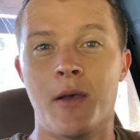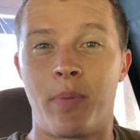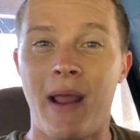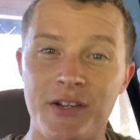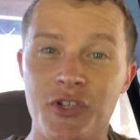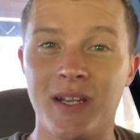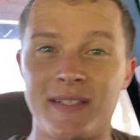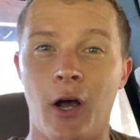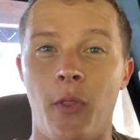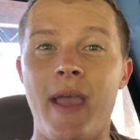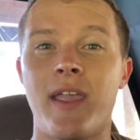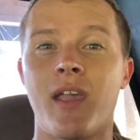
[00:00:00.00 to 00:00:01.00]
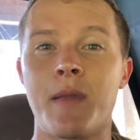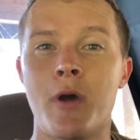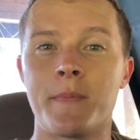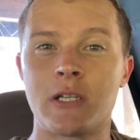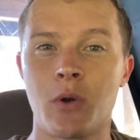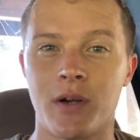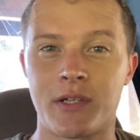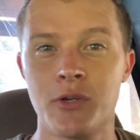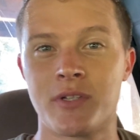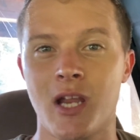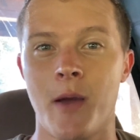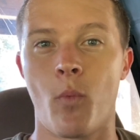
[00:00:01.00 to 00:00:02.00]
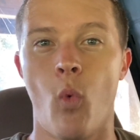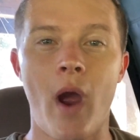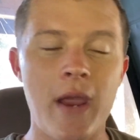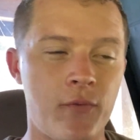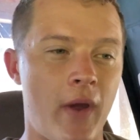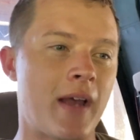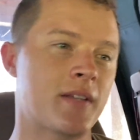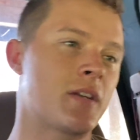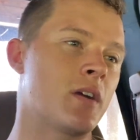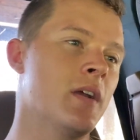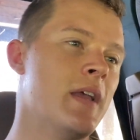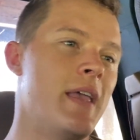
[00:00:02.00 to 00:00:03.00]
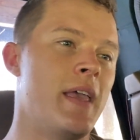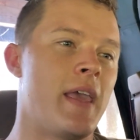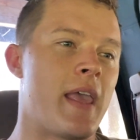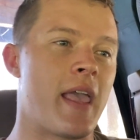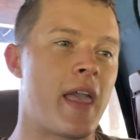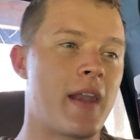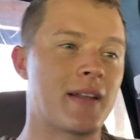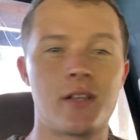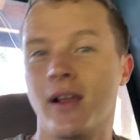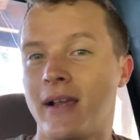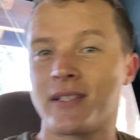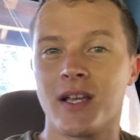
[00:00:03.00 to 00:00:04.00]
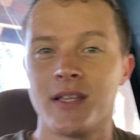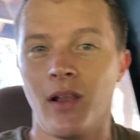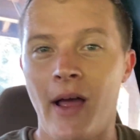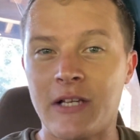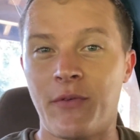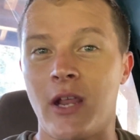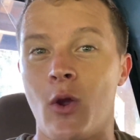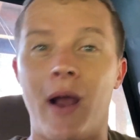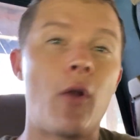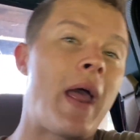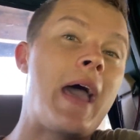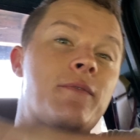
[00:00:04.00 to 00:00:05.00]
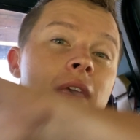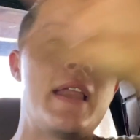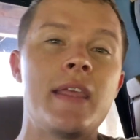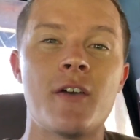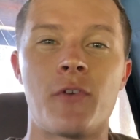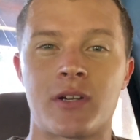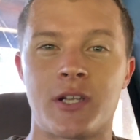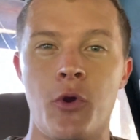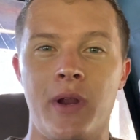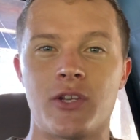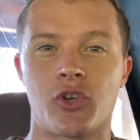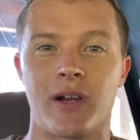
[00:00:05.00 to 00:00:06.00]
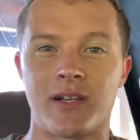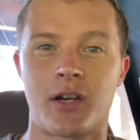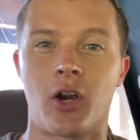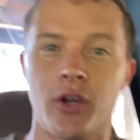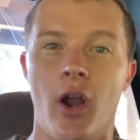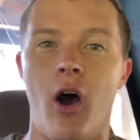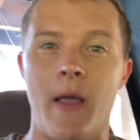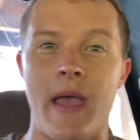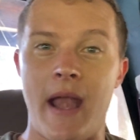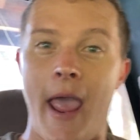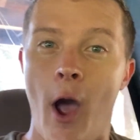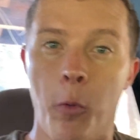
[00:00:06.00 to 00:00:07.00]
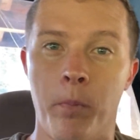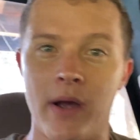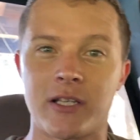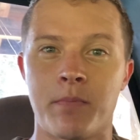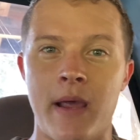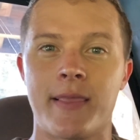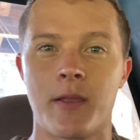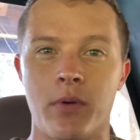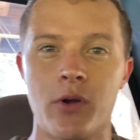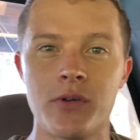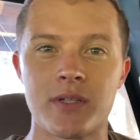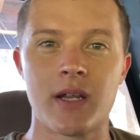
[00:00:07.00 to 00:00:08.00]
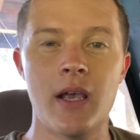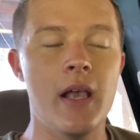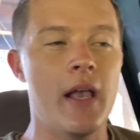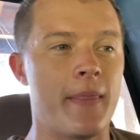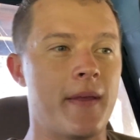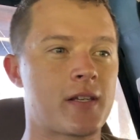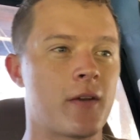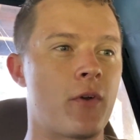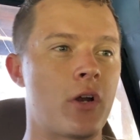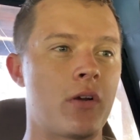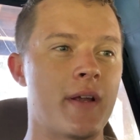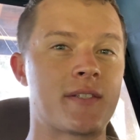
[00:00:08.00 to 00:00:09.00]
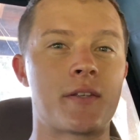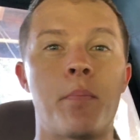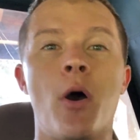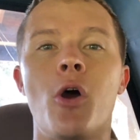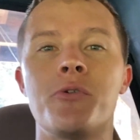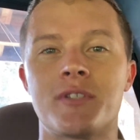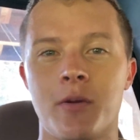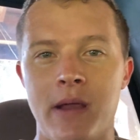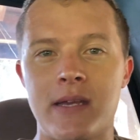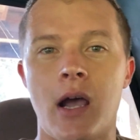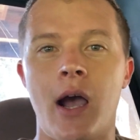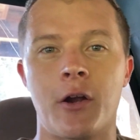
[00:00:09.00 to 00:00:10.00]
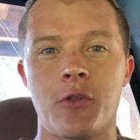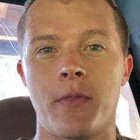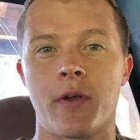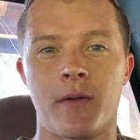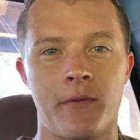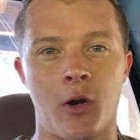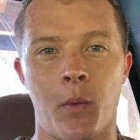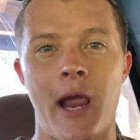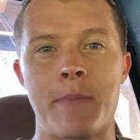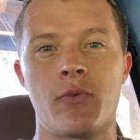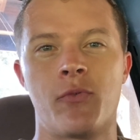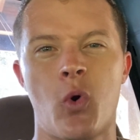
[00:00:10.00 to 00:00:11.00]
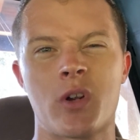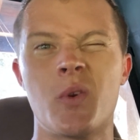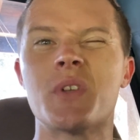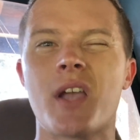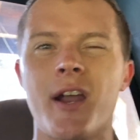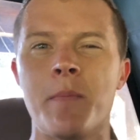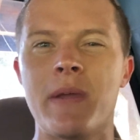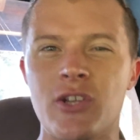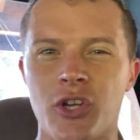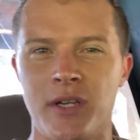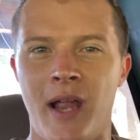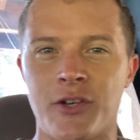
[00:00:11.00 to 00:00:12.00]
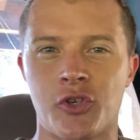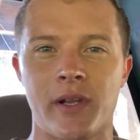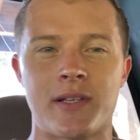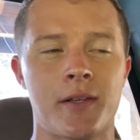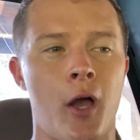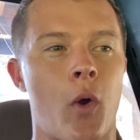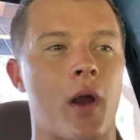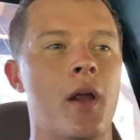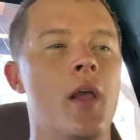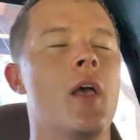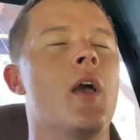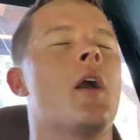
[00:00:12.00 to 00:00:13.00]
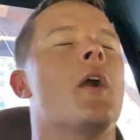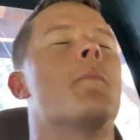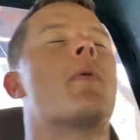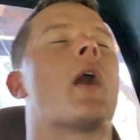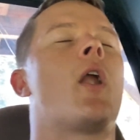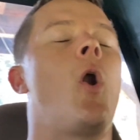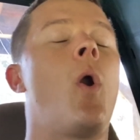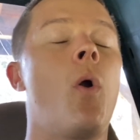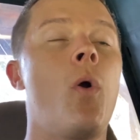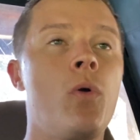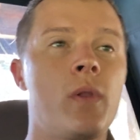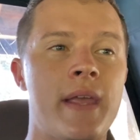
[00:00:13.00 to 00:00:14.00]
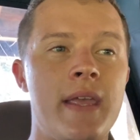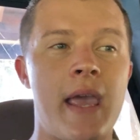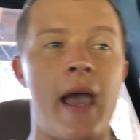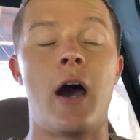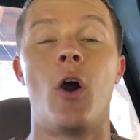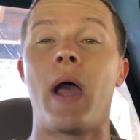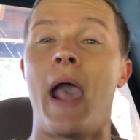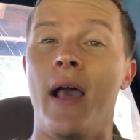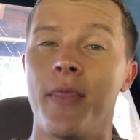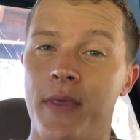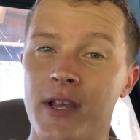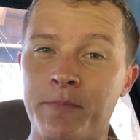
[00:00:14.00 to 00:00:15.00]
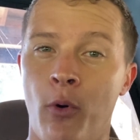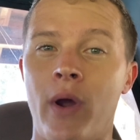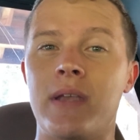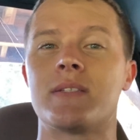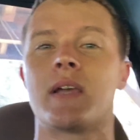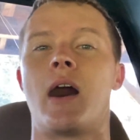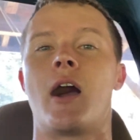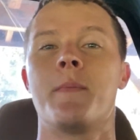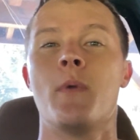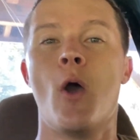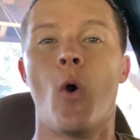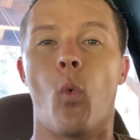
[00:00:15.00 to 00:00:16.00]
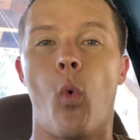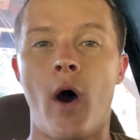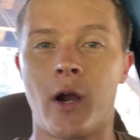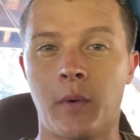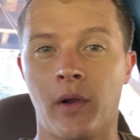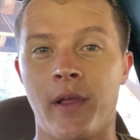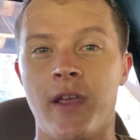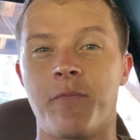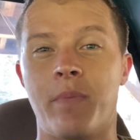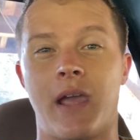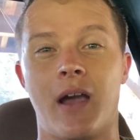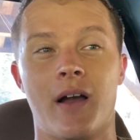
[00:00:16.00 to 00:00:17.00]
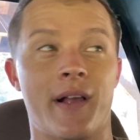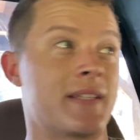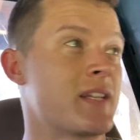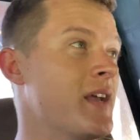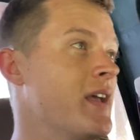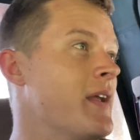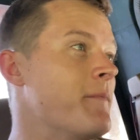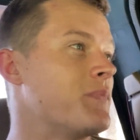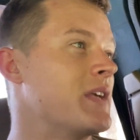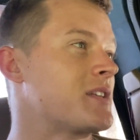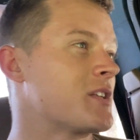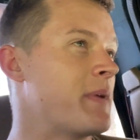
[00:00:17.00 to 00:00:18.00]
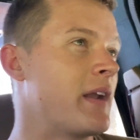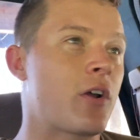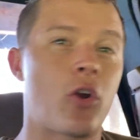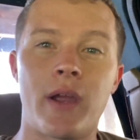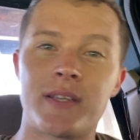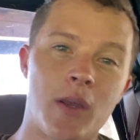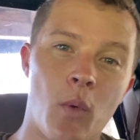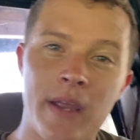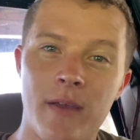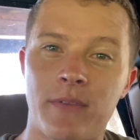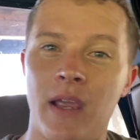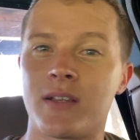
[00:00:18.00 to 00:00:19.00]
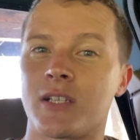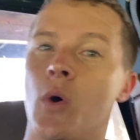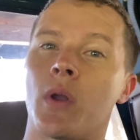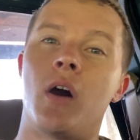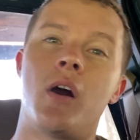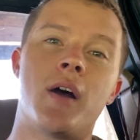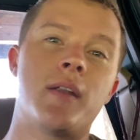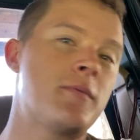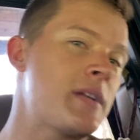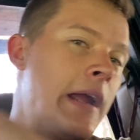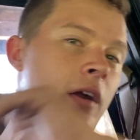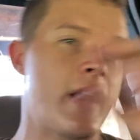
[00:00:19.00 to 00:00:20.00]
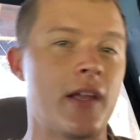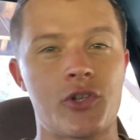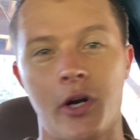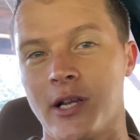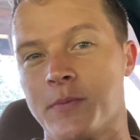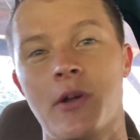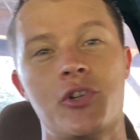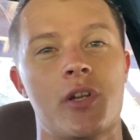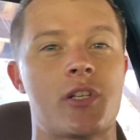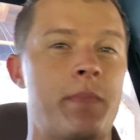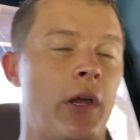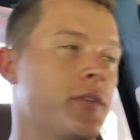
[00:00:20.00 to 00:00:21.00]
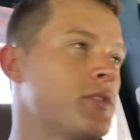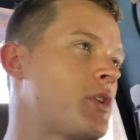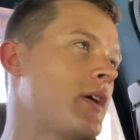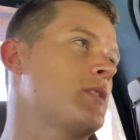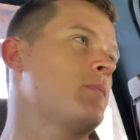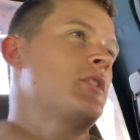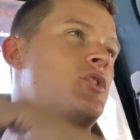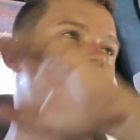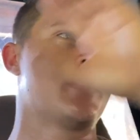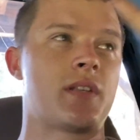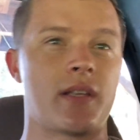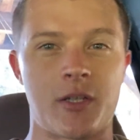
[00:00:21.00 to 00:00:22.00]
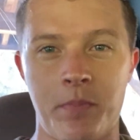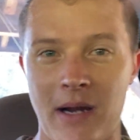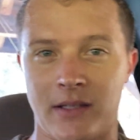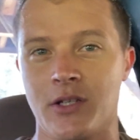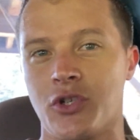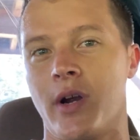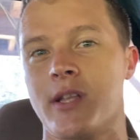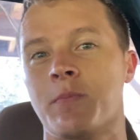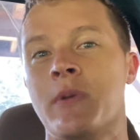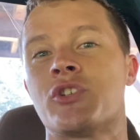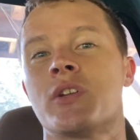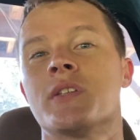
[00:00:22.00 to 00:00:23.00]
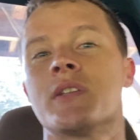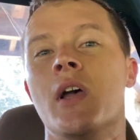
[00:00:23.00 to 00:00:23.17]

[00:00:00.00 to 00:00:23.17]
But as you can tell, that came up to our 2-step way faster. And it's like I said in the last video, I don't have any of our tuning tricks turned on that help us make the boost. This converter is supposed to be tighter than the converter we had before, so it's going to be just naturally slower. But holy cow, at this point in time, what a relief, because this has been a crazy week of things going on, carrying transmissions, building transmissions, inspecting transmissions.